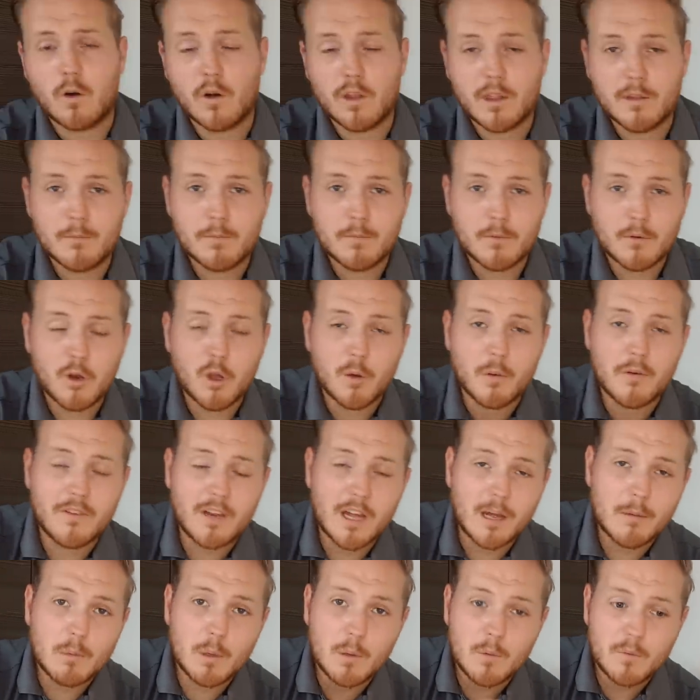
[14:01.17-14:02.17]
why the club have
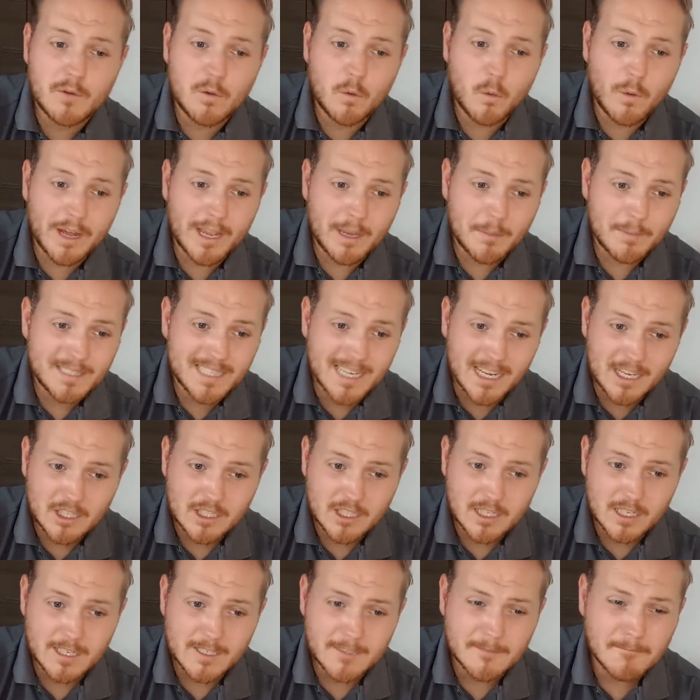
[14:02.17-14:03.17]
now moved away
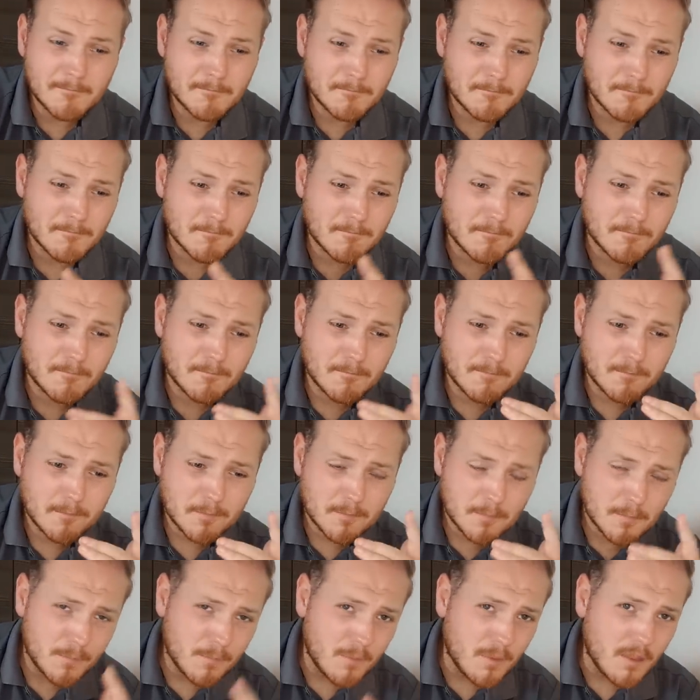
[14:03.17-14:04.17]
potentially
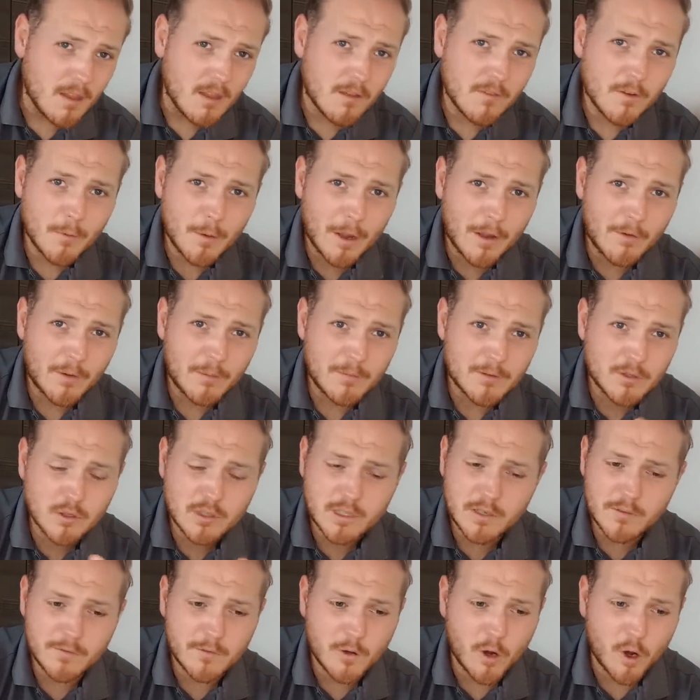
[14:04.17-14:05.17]
from having him such
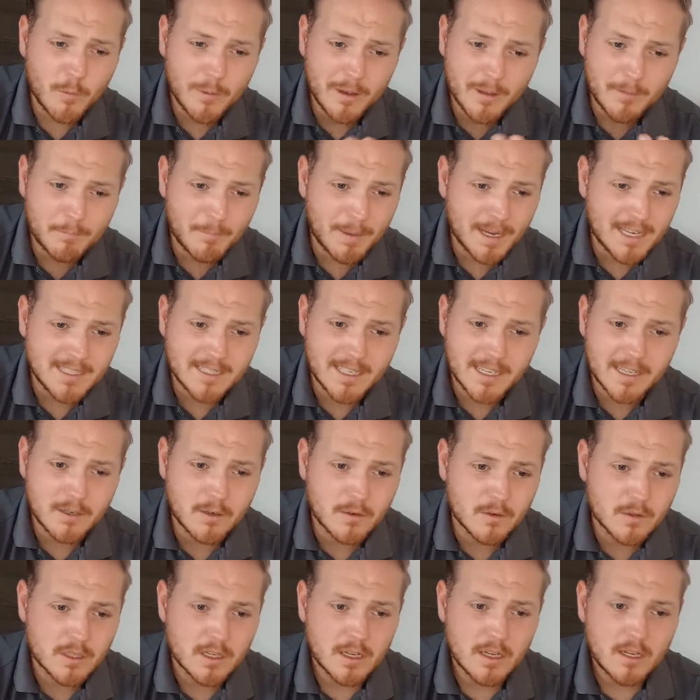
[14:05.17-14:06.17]
an involvement in big
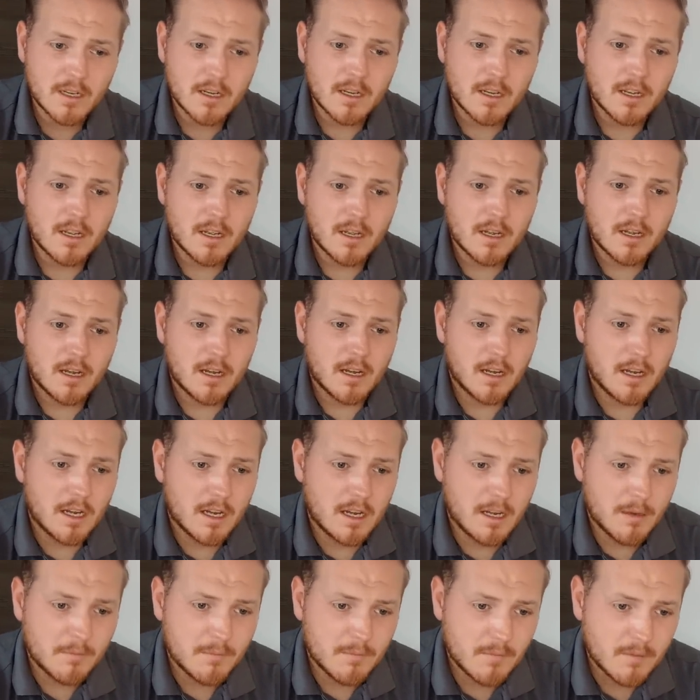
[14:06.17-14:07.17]
deals.
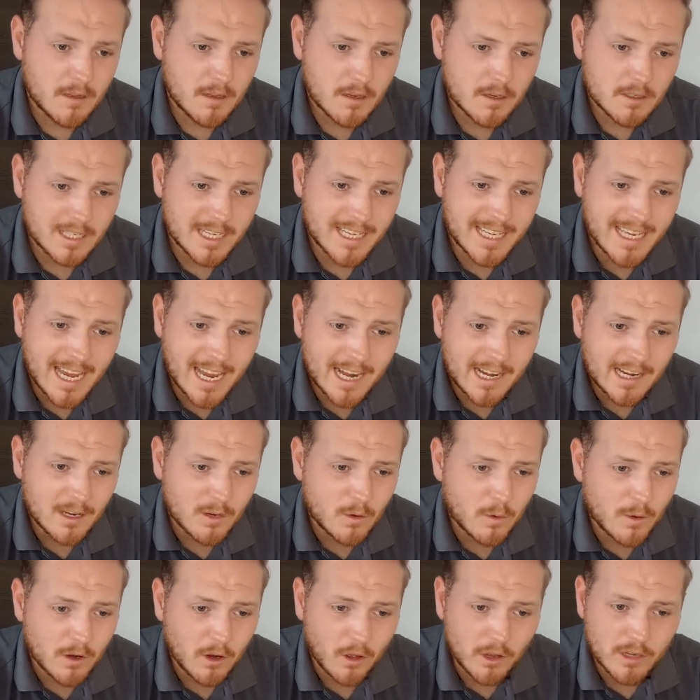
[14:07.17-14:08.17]
Because um, again,
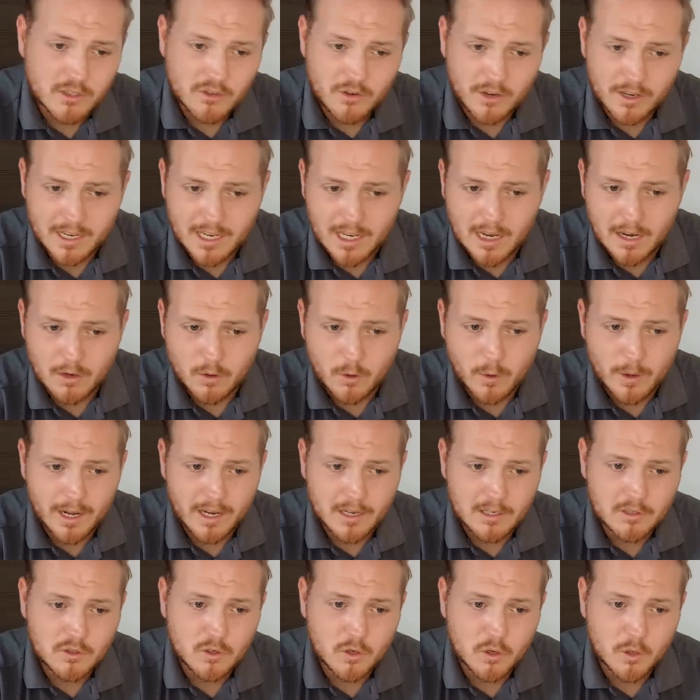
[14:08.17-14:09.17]
like Trincao,
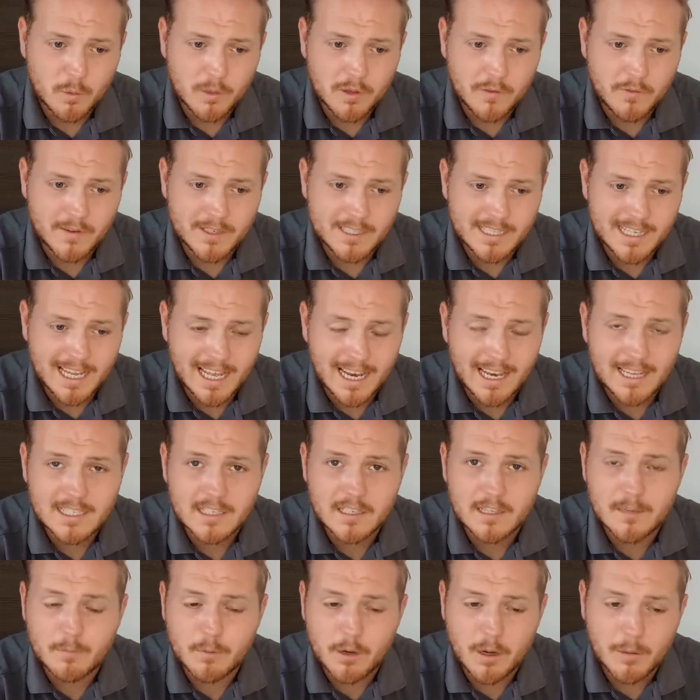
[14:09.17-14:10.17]
Agüero, struggled with the physicality
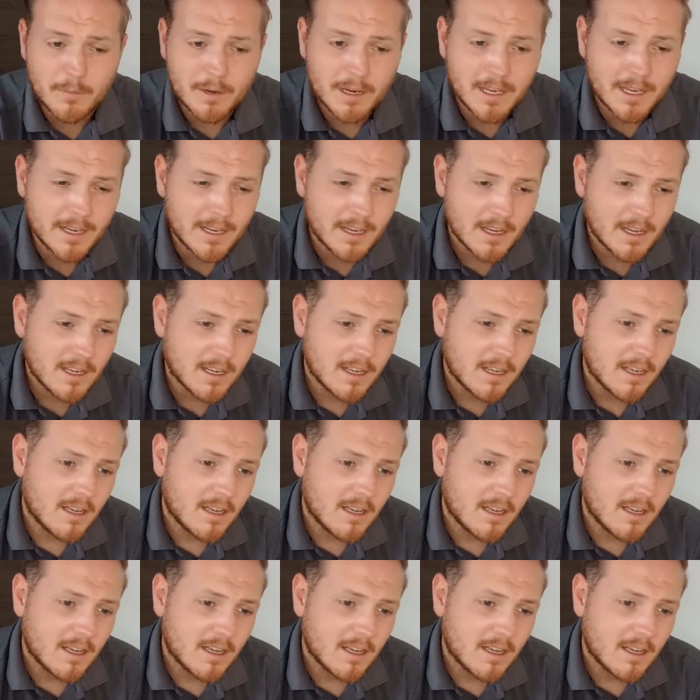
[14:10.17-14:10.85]
of the Premier League,